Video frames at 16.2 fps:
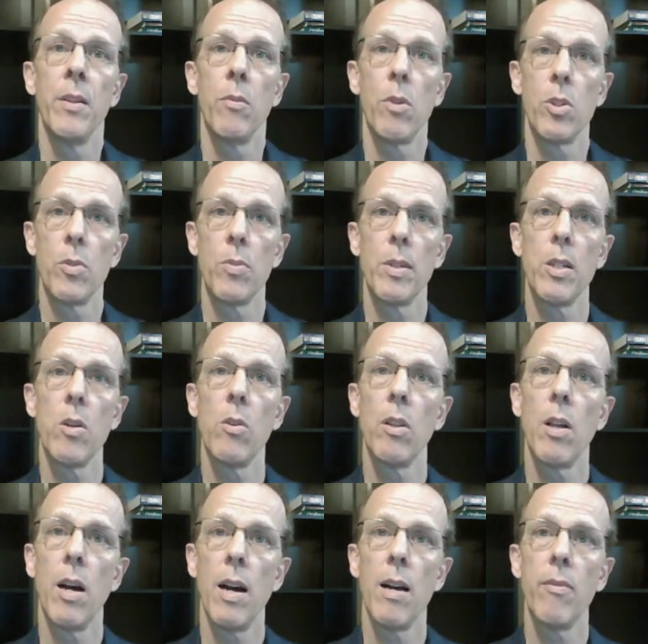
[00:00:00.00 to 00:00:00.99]
once we go
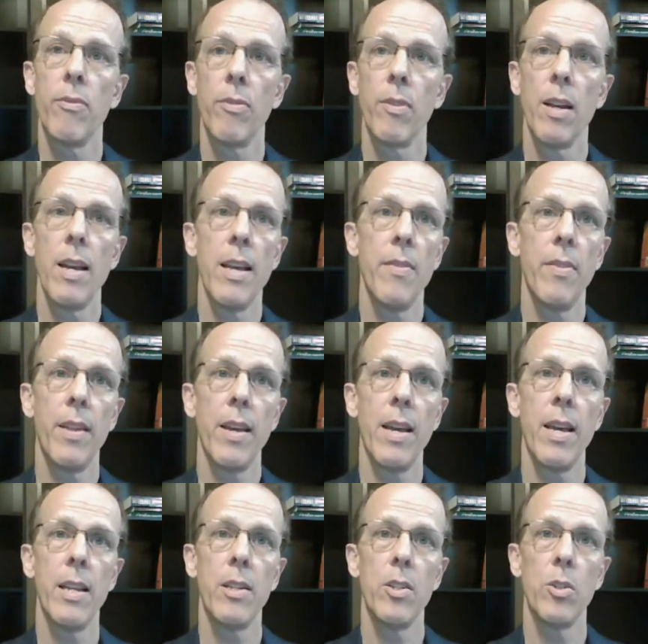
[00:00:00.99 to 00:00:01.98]
live, and
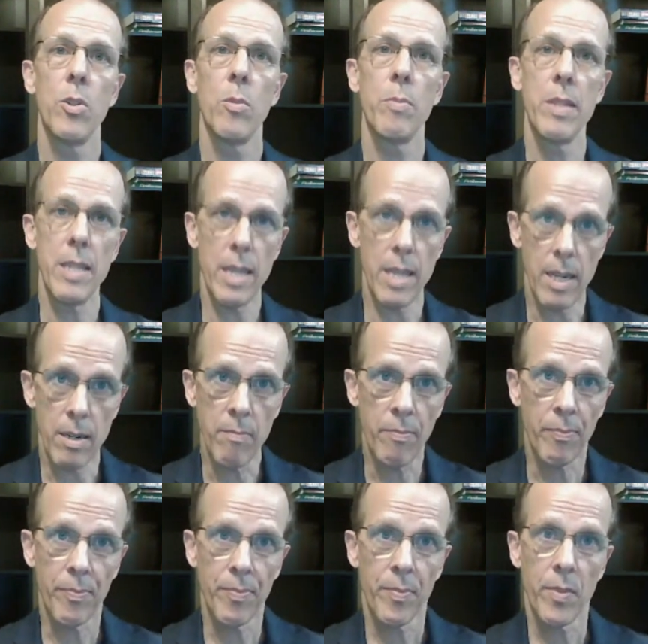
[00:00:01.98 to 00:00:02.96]
then you'll be
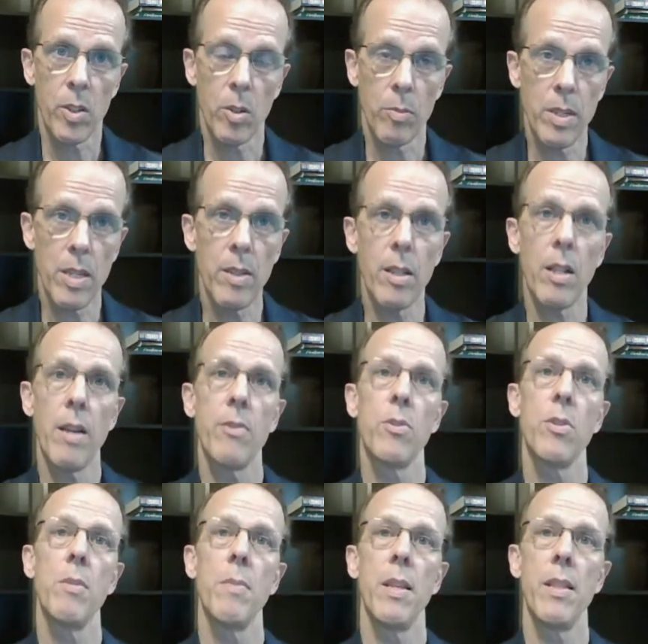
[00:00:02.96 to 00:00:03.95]
in. You'll be in the live
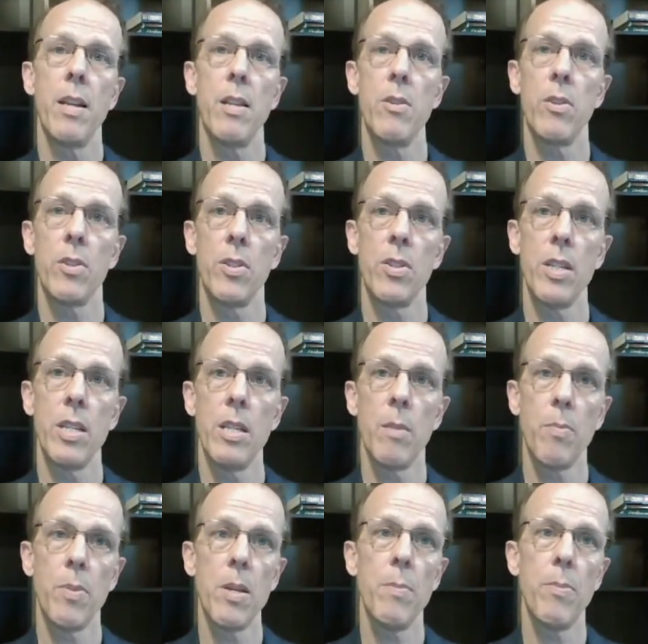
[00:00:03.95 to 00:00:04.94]
stream, and then you'll see the
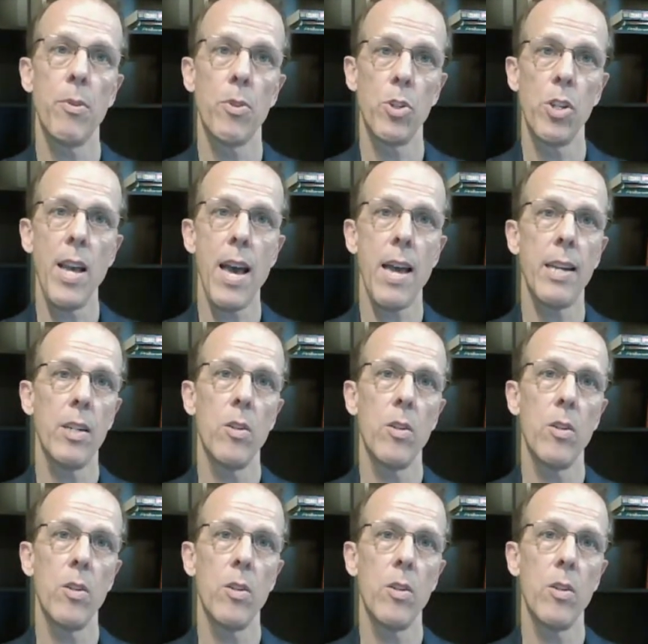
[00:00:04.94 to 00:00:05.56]
people chatting